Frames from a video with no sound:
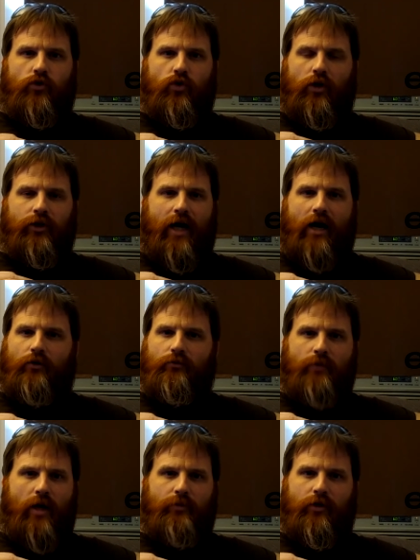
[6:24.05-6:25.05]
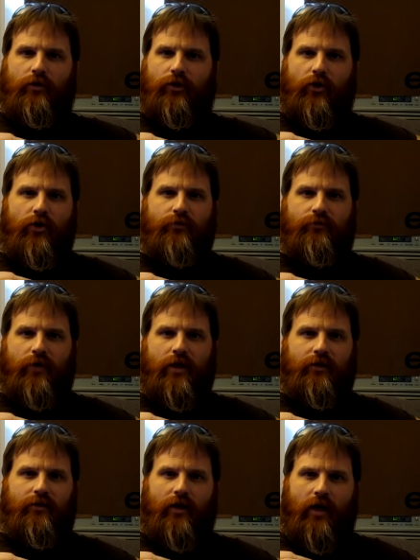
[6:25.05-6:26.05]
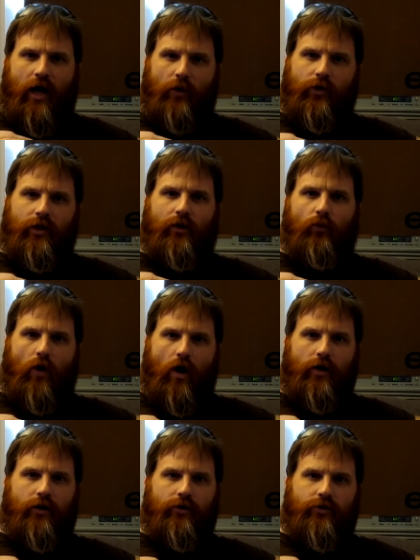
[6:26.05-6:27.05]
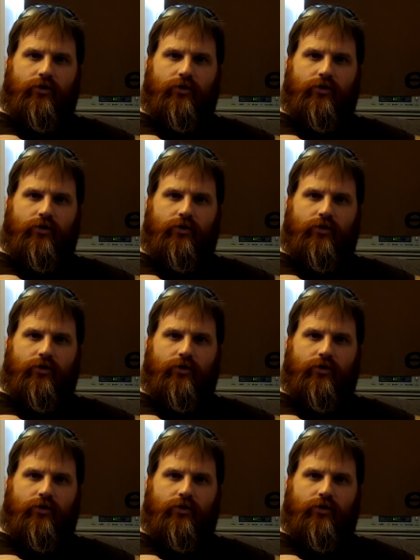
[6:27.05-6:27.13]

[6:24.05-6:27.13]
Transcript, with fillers: drill down maybe thirty feet and I would get water.